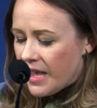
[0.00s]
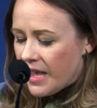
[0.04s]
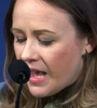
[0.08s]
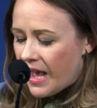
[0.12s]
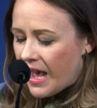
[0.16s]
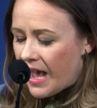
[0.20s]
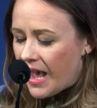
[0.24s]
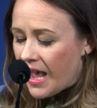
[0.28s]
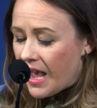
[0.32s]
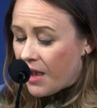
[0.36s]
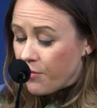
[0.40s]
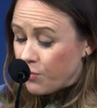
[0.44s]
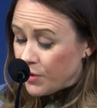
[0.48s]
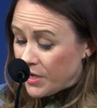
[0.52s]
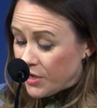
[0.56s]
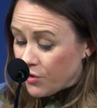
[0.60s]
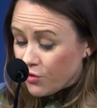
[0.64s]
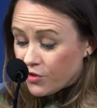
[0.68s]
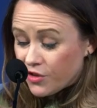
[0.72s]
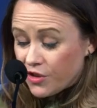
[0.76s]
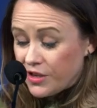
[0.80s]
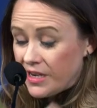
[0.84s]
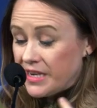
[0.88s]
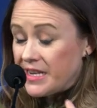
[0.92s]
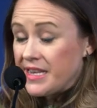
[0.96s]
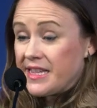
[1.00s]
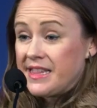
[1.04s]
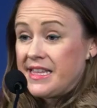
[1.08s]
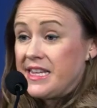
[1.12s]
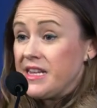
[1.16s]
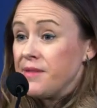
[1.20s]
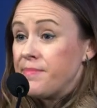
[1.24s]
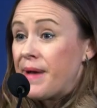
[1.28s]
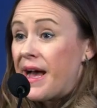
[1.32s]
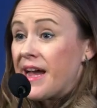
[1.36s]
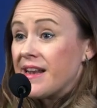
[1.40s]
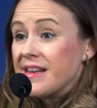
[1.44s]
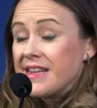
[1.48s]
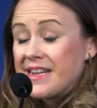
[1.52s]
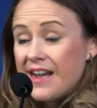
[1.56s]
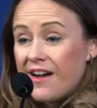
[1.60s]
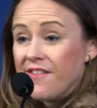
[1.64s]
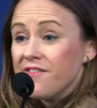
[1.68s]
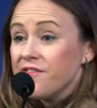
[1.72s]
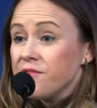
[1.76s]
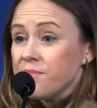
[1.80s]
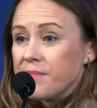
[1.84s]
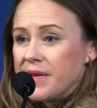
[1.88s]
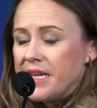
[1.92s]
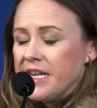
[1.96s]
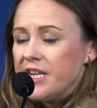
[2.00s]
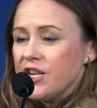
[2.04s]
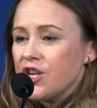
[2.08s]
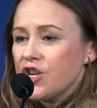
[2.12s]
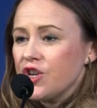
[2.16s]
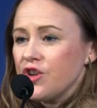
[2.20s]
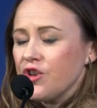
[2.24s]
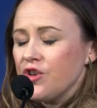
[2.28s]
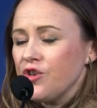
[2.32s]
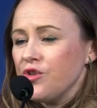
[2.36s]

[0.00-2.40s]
And we also need to think about government,